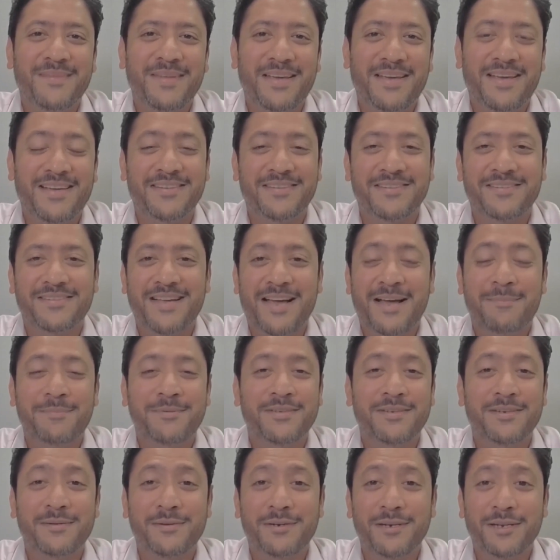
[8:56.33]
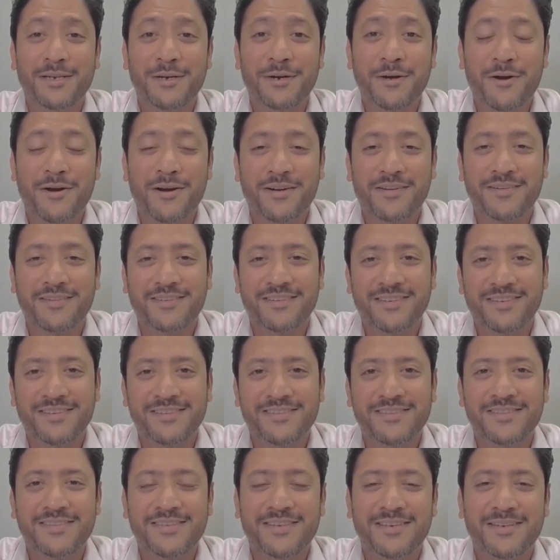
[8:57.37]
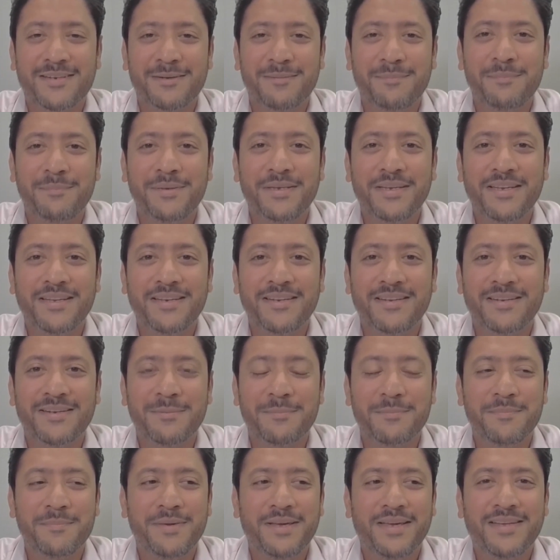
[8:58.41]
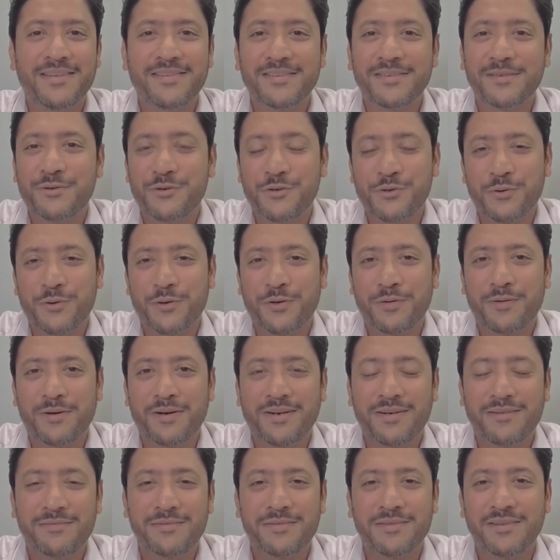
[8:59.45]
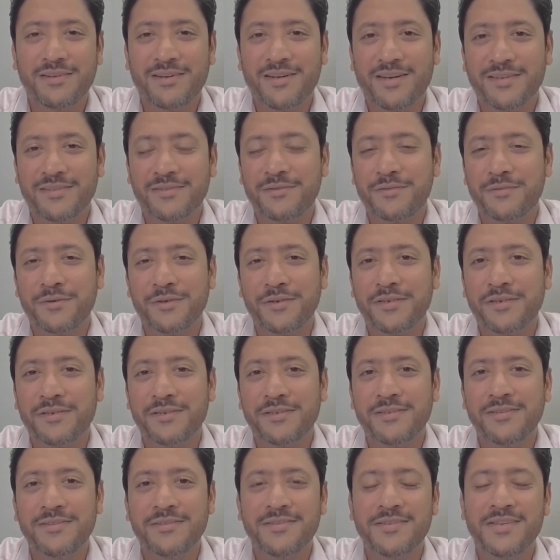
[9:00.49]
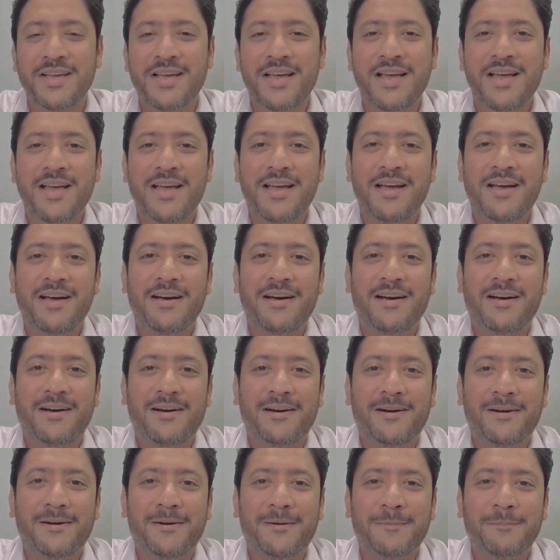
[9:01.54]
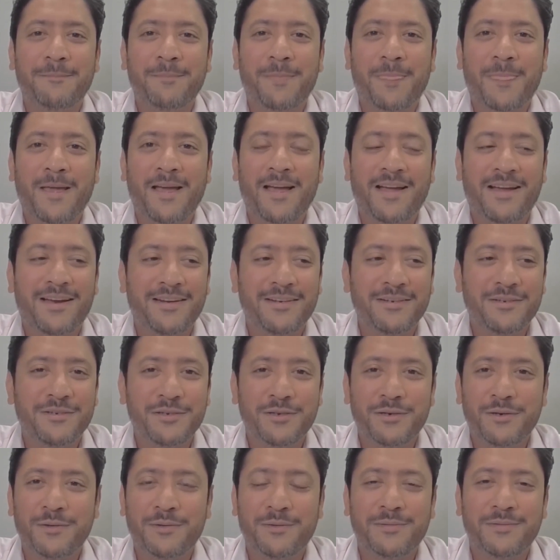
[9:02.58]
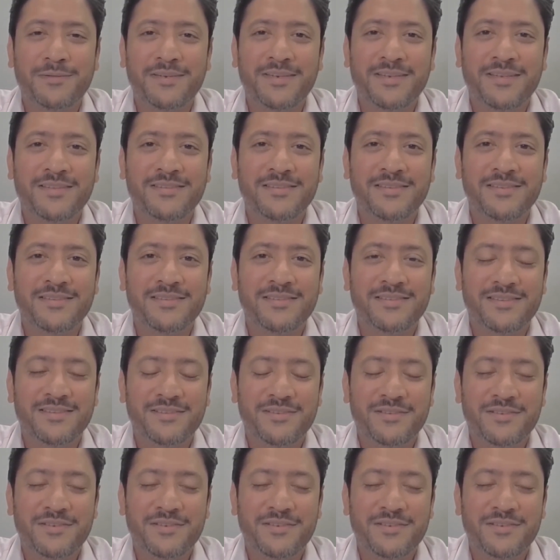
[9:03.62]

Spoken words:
Yes, absolutely not. It's been an amazing joyride for the last 3 years. And it's